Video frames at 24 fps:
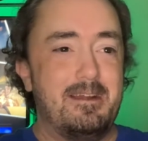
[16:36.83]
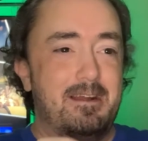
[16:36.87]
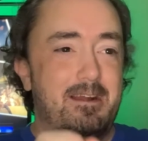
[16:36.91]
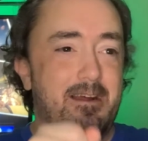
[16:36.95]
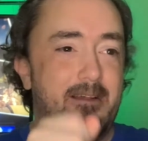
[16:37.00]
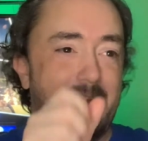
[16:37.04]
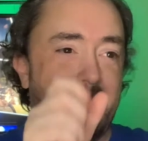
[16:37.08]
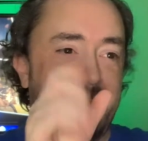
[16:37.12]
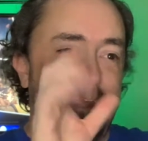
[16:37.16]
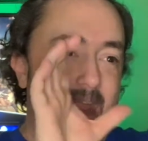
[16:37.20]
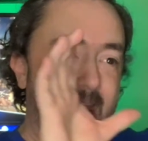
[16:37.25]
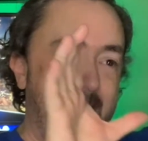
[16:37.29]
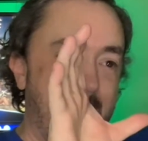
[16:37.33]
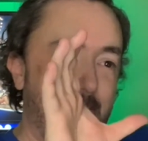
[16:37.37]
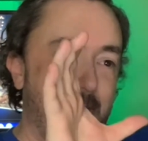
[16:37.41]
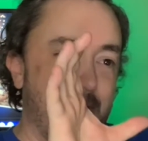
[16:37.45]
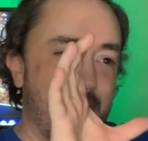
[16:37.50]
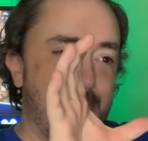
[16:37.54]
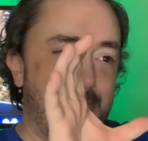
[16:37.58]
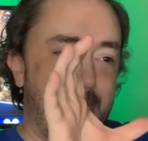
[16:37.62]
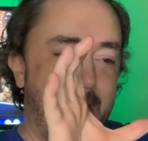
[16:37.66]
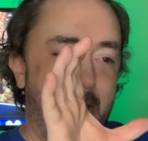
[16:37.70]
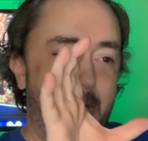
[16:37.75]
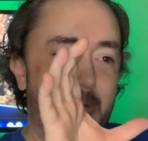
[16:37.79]
The camera's
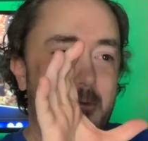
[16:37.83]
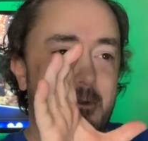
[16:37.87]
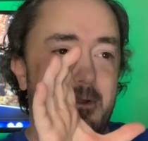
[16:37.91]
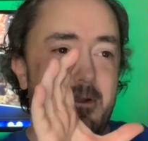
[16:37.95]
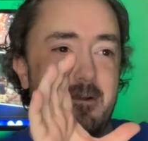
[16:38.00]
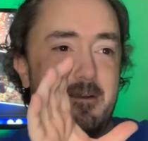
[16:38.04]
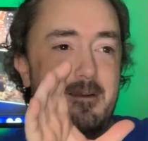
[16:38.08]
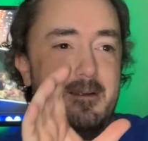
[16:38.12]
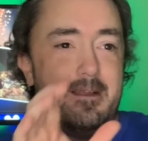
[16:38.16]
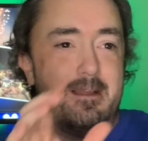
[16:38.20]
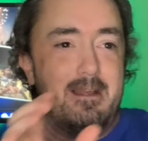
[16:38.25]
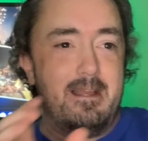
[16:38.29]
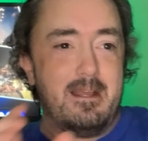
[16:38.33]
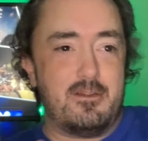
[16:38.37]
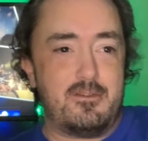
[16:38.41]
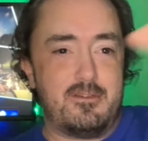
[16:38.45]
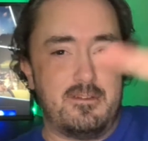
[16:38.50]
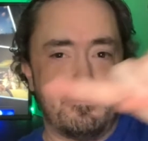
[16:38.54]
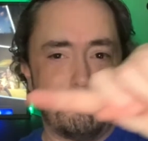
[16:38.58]
following her, and she's